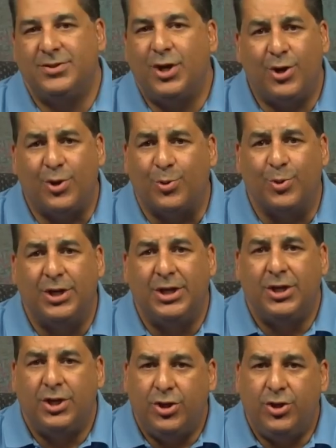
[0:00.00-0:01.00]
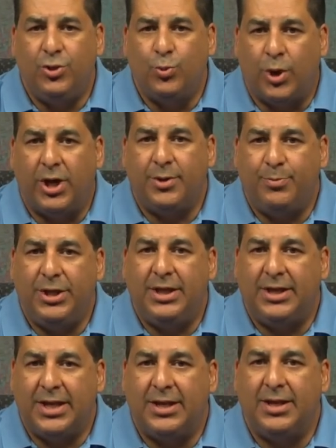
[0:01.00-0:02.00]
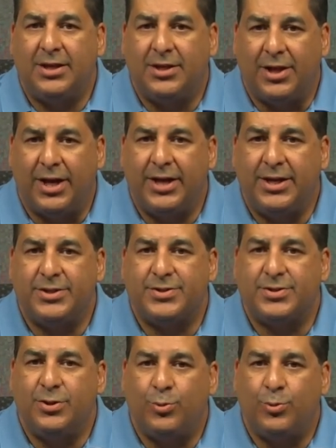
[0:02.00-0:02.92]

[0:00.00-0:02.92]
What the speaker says: No, you want to be getting clients,